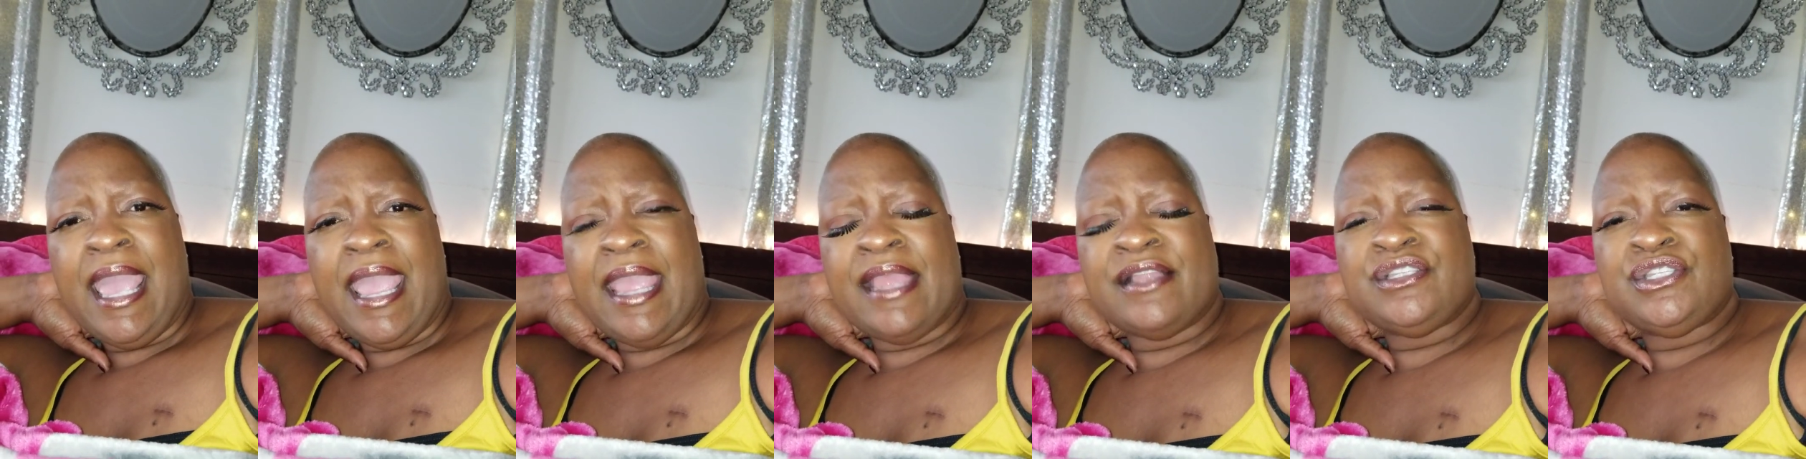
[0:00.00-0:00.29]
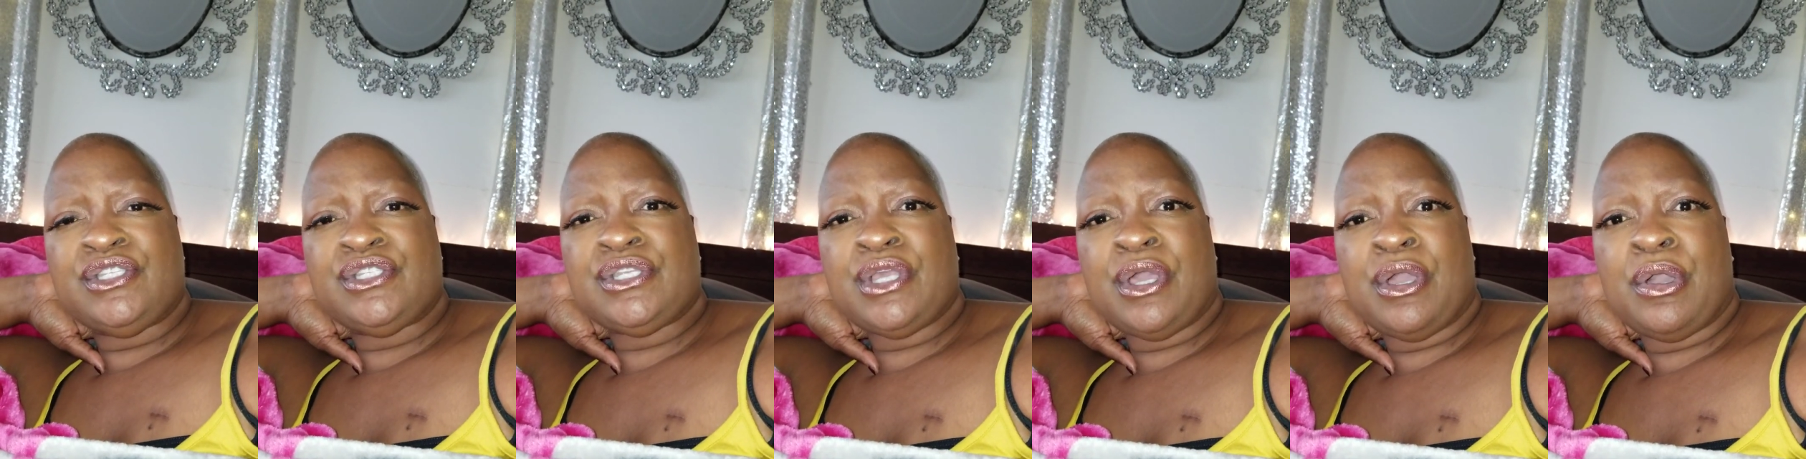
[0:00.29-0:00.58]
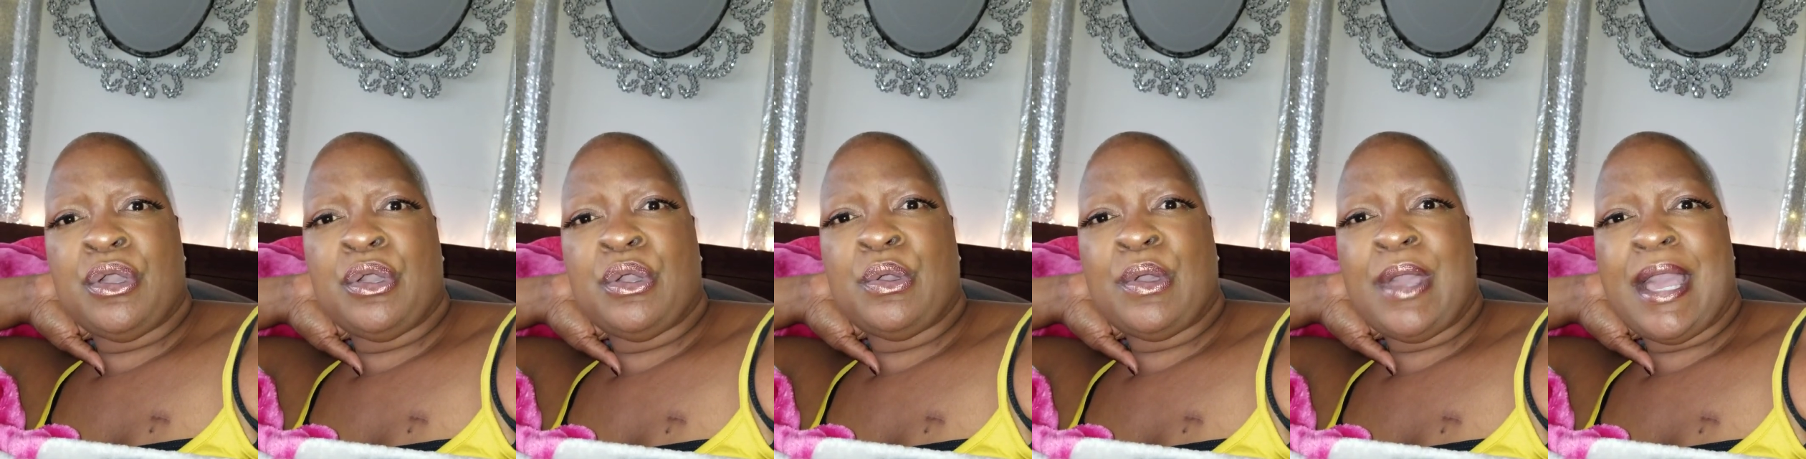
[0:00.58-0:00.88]
And
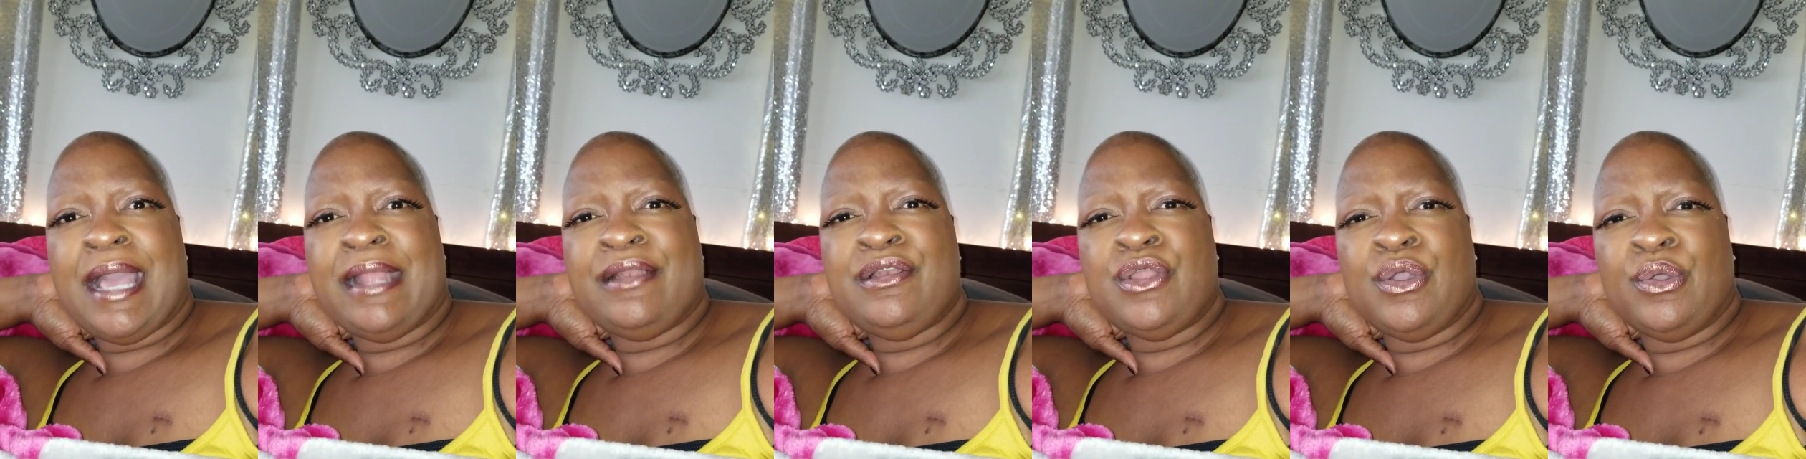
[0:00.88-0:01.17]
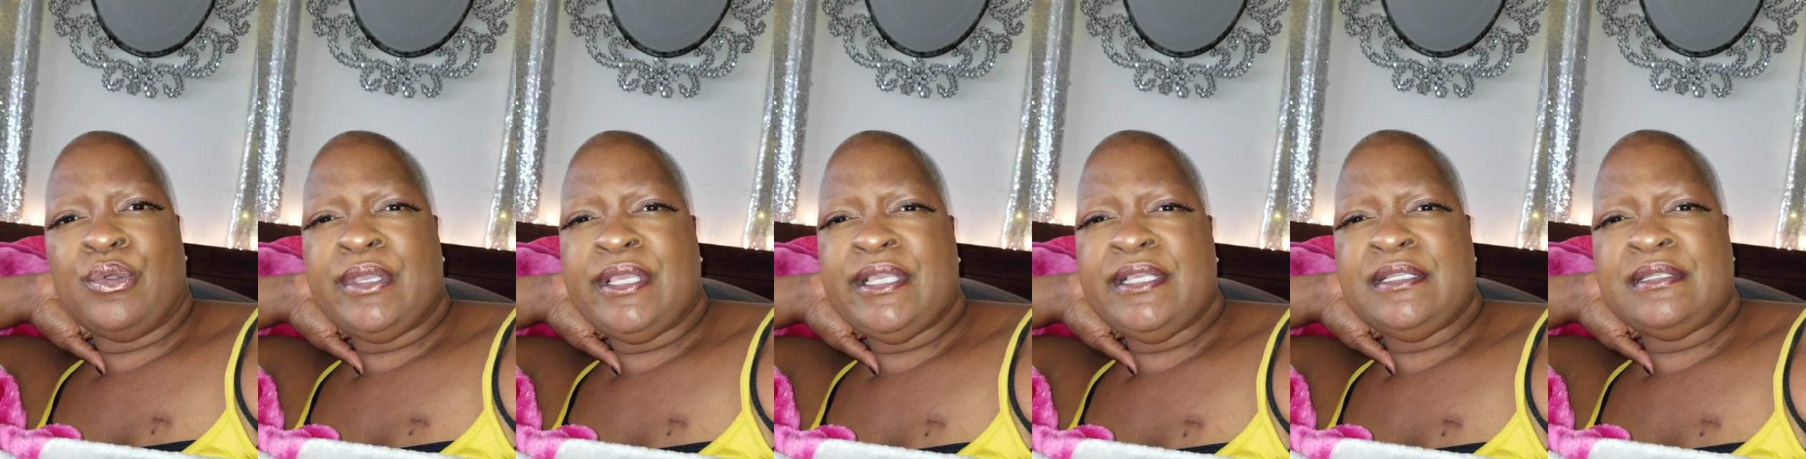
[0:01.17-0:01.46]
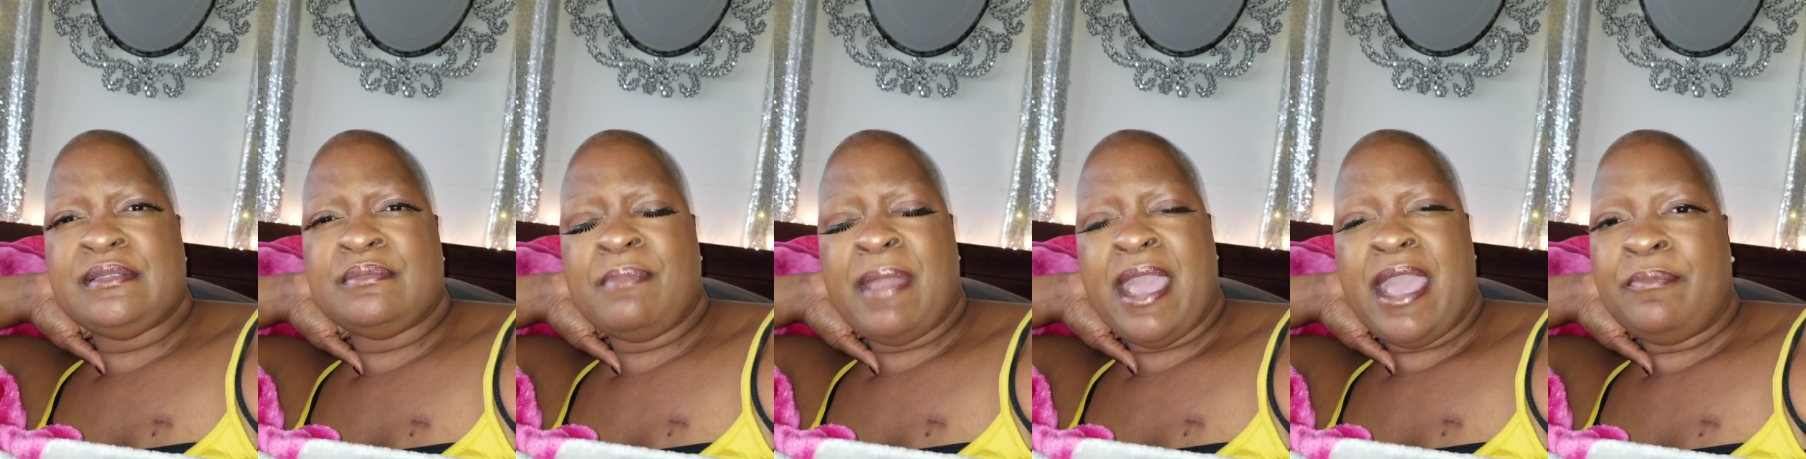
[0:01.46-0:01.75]
so I know
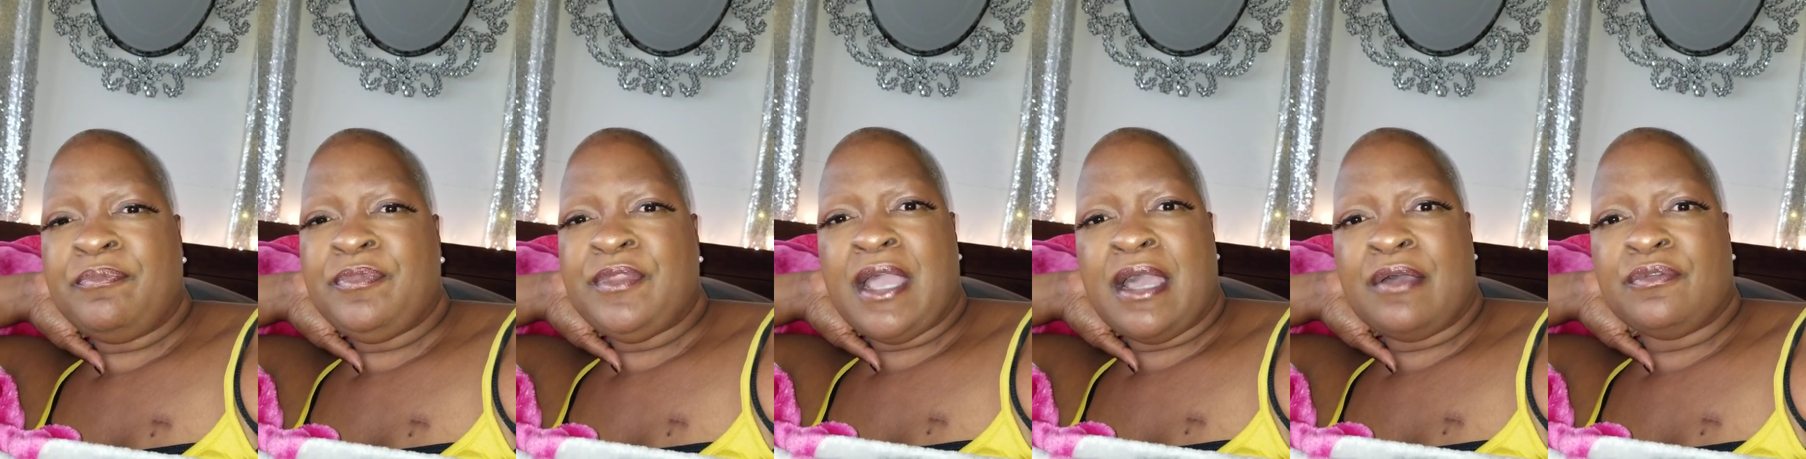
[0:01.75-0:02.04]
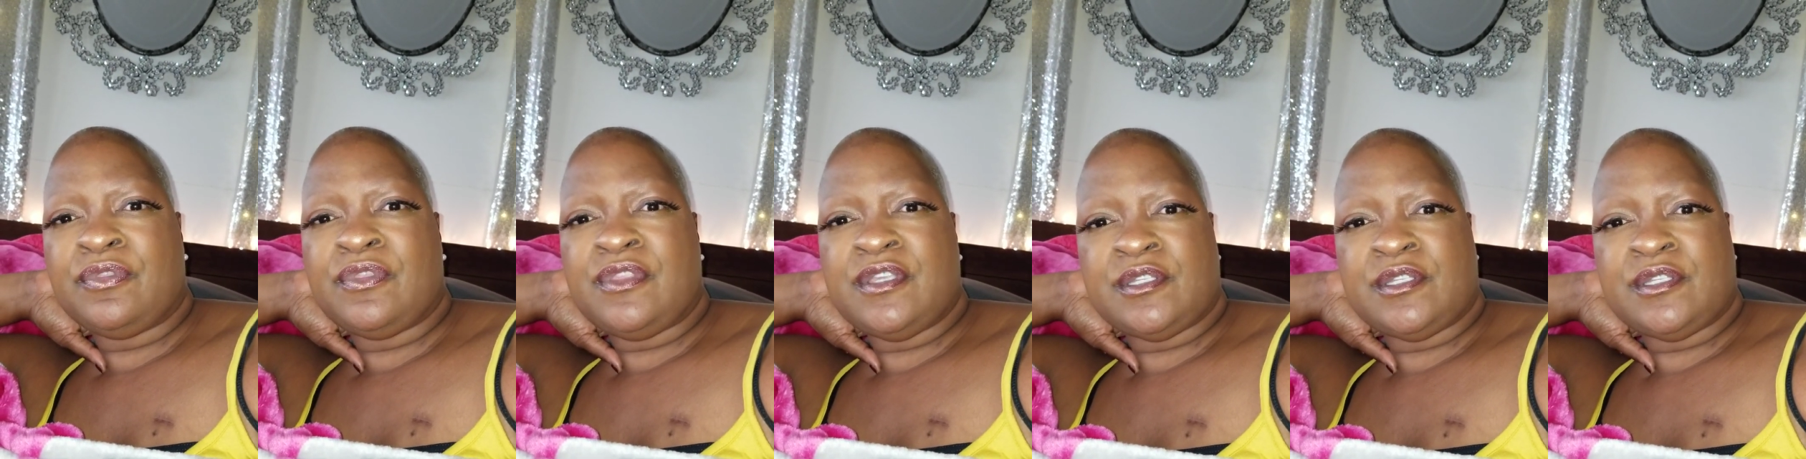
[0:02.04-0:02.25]
He's mapped out